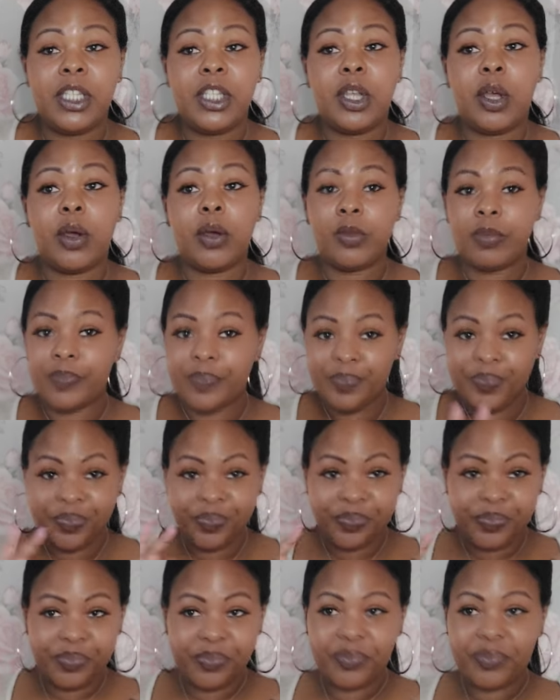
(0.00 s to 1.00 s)
So
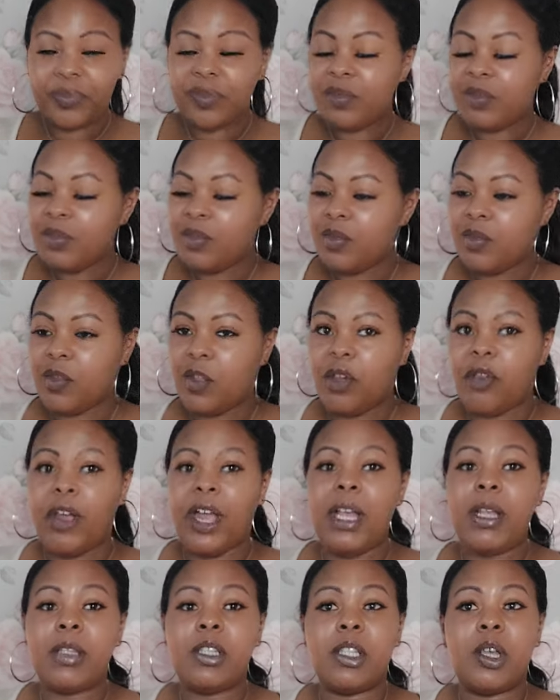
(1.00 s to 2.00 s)
all
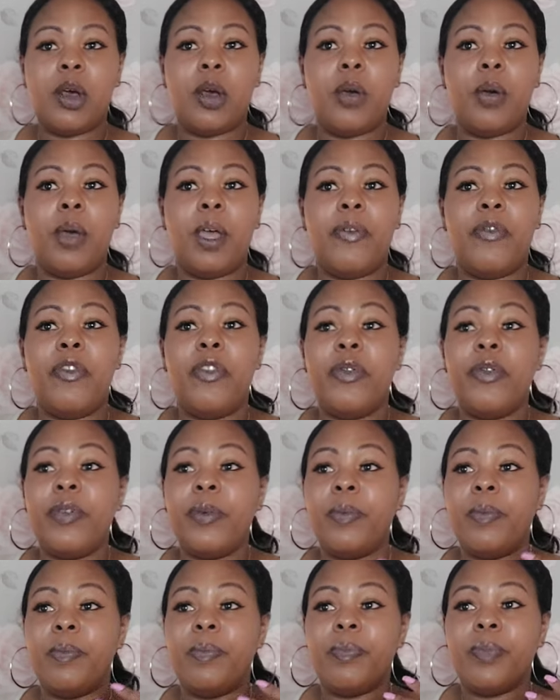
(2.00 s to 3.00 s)
right, so if you've
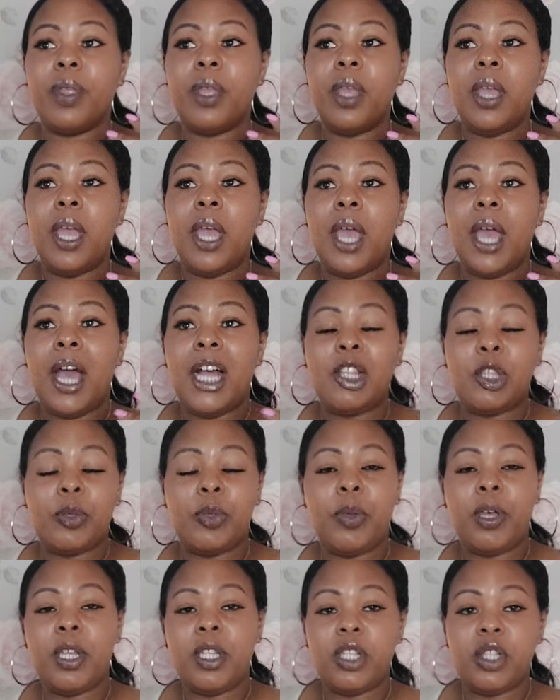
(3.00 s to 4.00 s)
had a
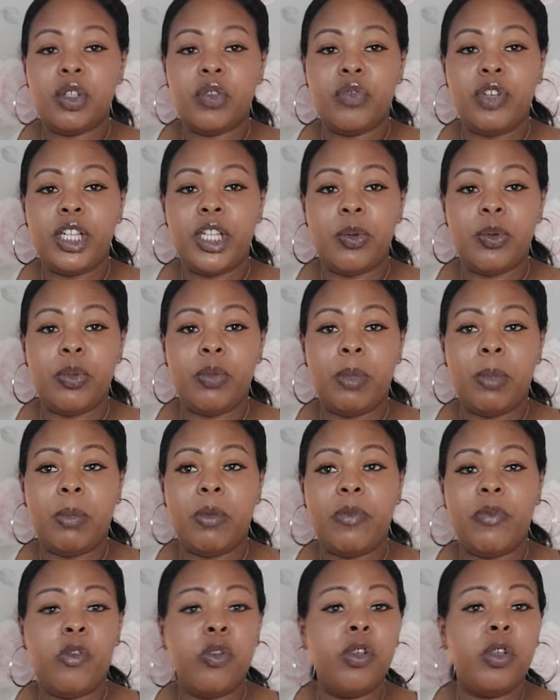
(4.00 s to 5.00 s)
personal reading with me
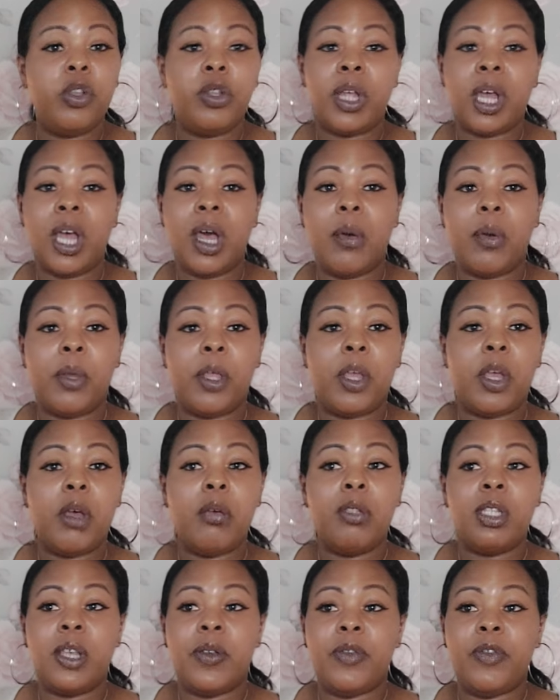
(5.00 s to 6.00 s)
before, you know how it
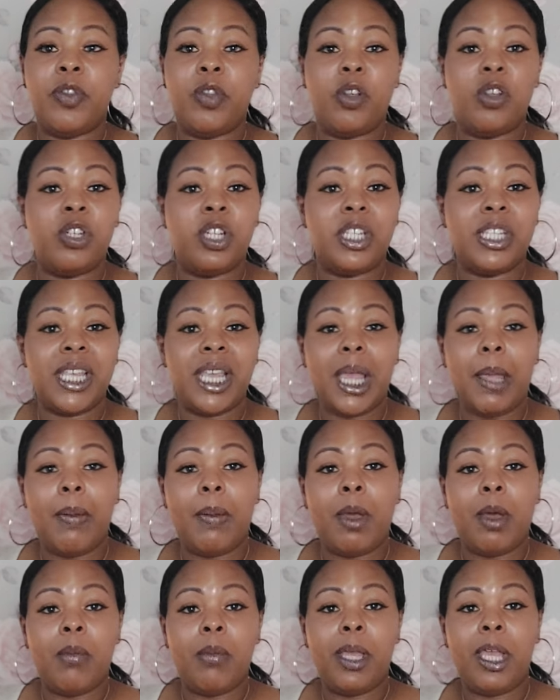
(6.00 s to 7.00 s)
goes. If not, just
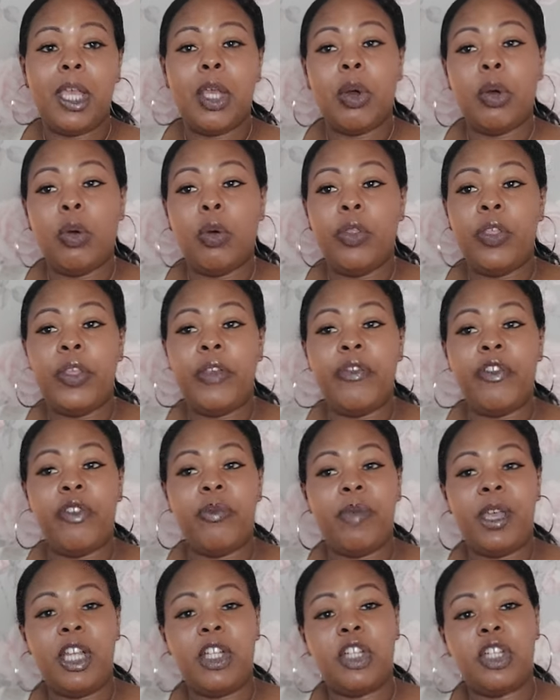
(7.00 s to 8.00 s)
email me. All the
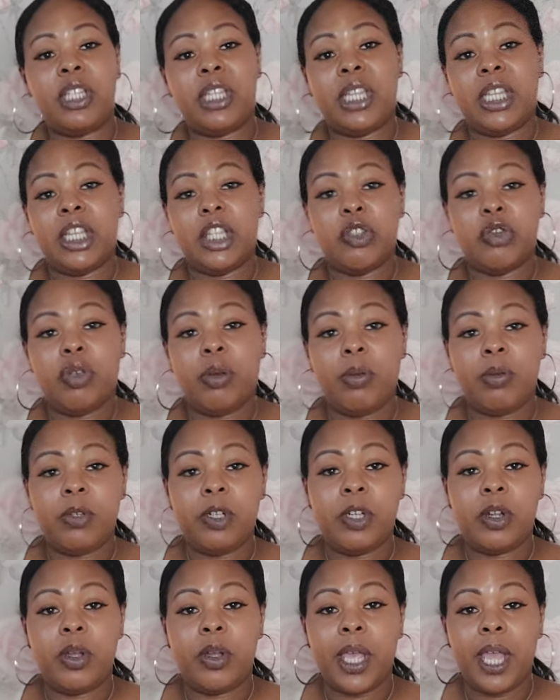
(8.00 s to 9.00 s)
information's in the
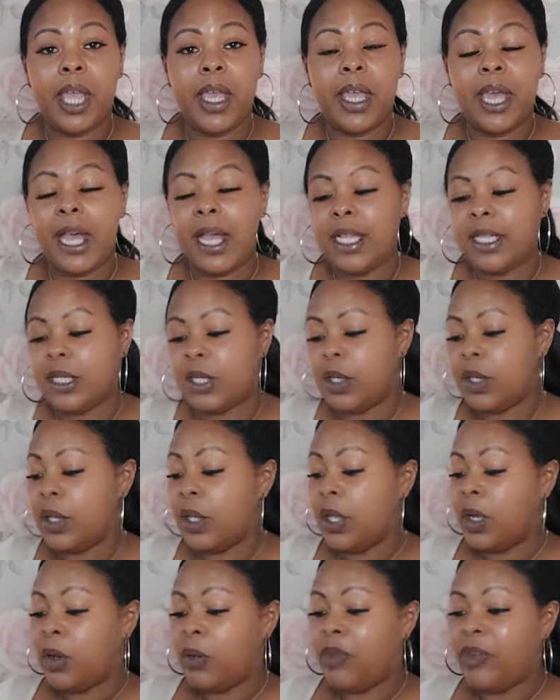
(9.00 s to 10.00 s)
description, okay, guys?
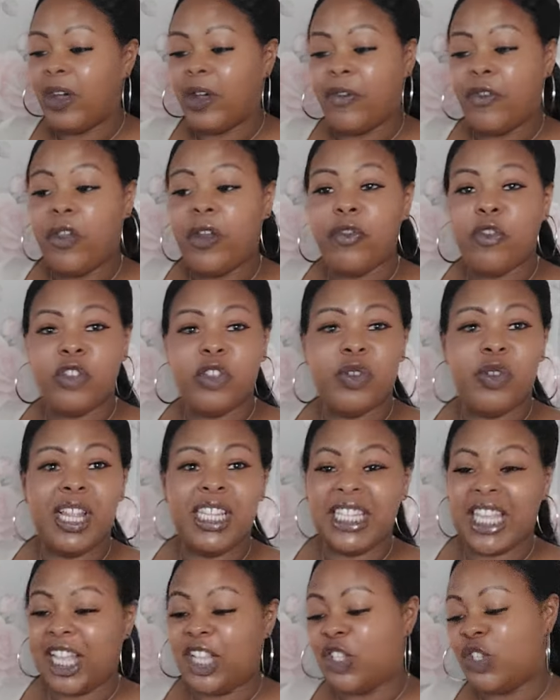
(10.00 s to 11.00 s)
Without further ado,
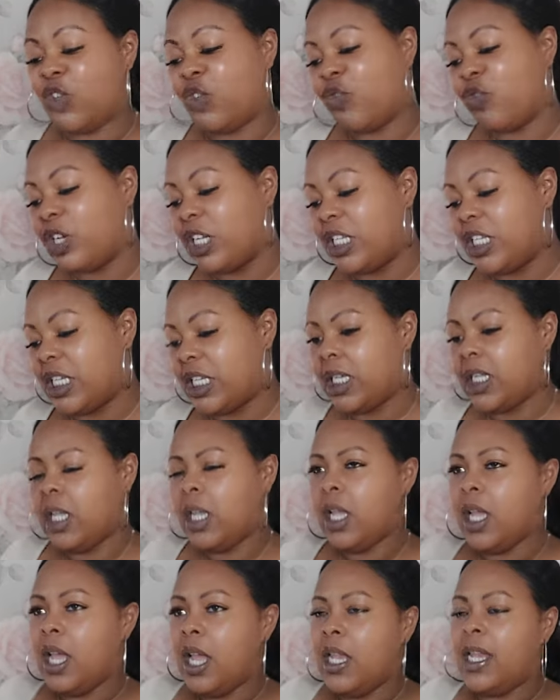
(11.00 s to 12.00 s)
let's get into your reading.
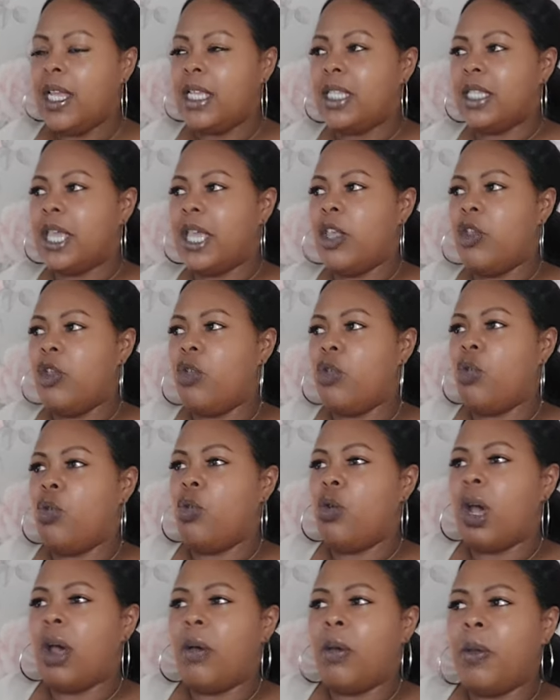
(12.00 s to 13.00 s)
Let's get
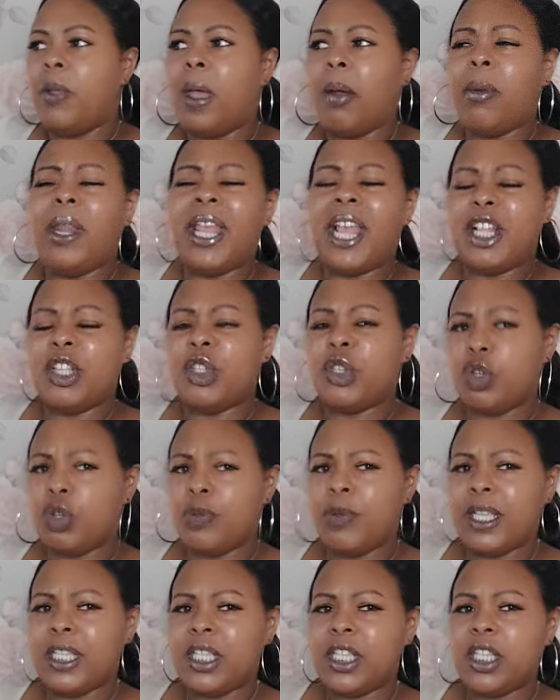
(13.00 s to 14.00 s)
your... I want to get two
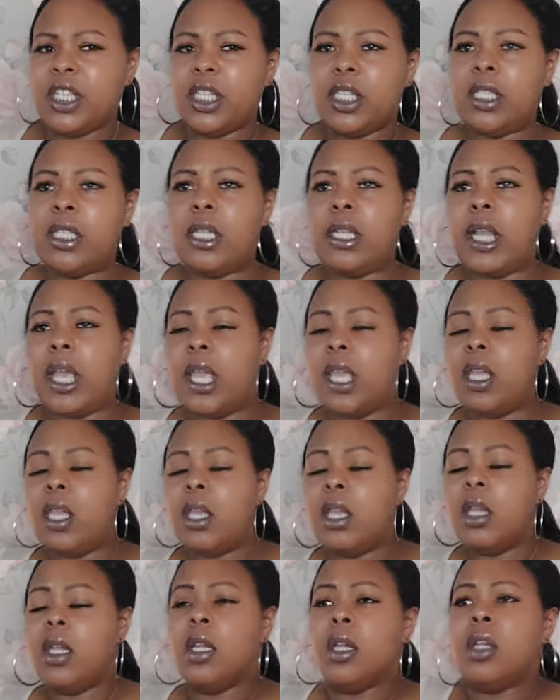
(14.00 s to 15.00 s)
messages today.
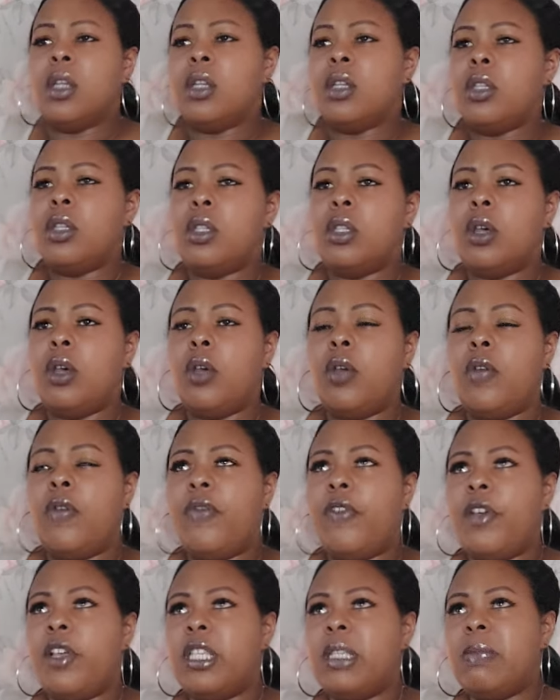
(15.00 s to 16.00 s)
So,
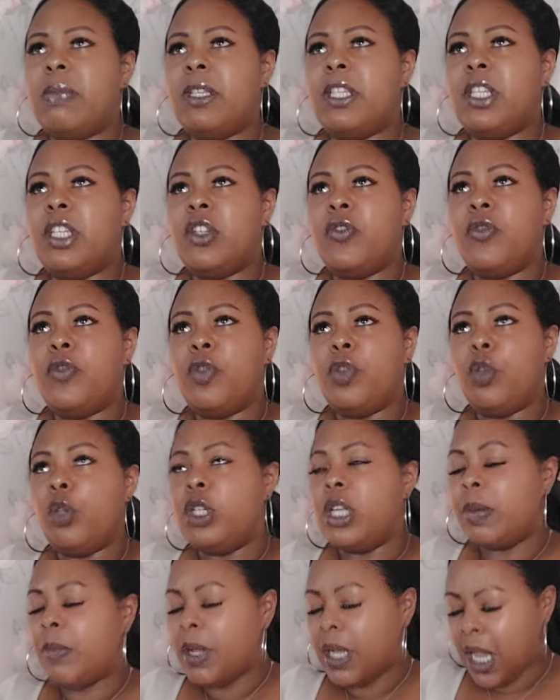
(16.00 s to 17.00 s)
first message for you,
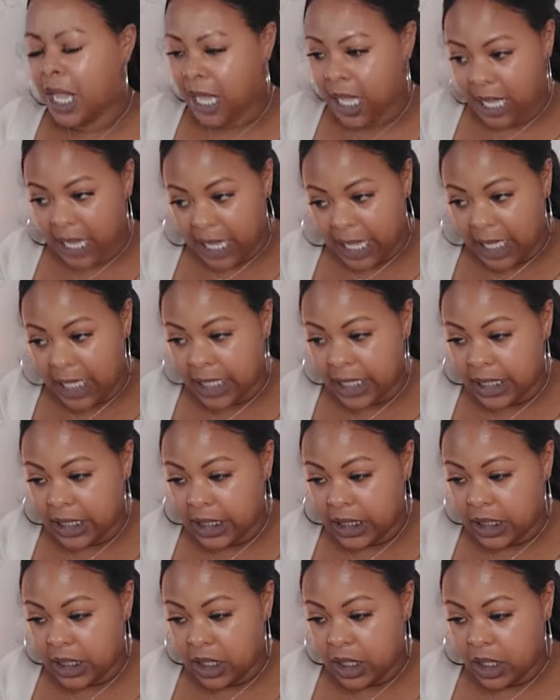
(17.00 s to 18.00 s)
Gemini,
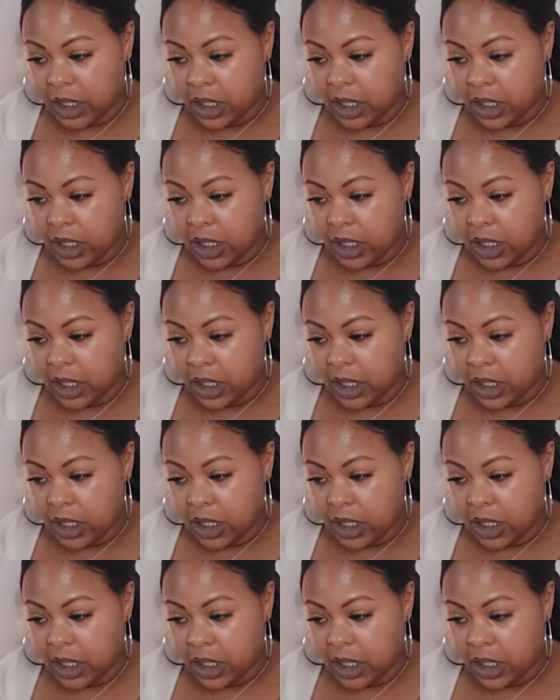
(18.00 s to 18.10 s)
is...